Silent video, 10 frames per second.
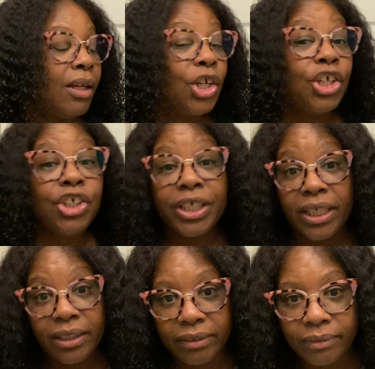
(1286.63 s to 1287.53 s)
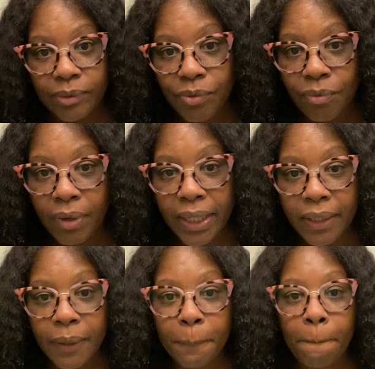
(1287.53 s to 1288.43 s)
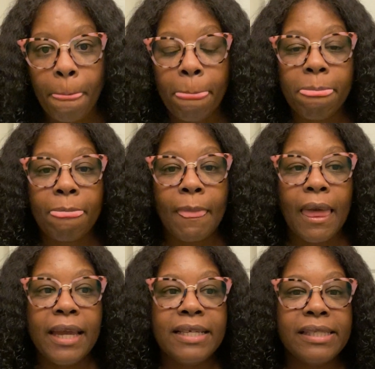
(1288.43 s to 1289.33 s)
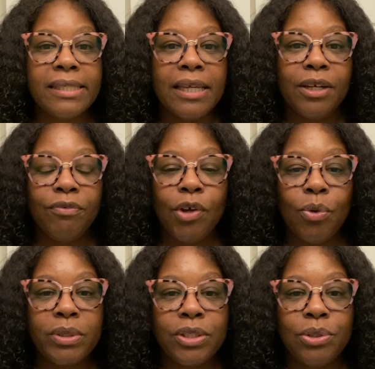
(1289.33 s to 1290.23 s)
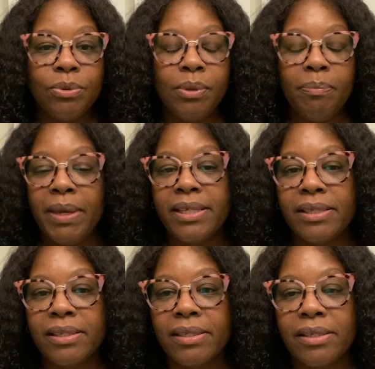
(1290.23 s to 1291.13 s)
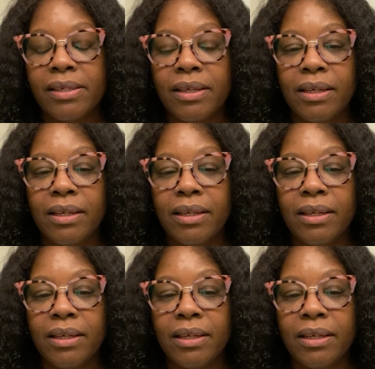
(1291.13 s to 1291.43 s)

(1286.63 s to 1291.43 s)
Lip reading: cooking, right? Instead of going to the best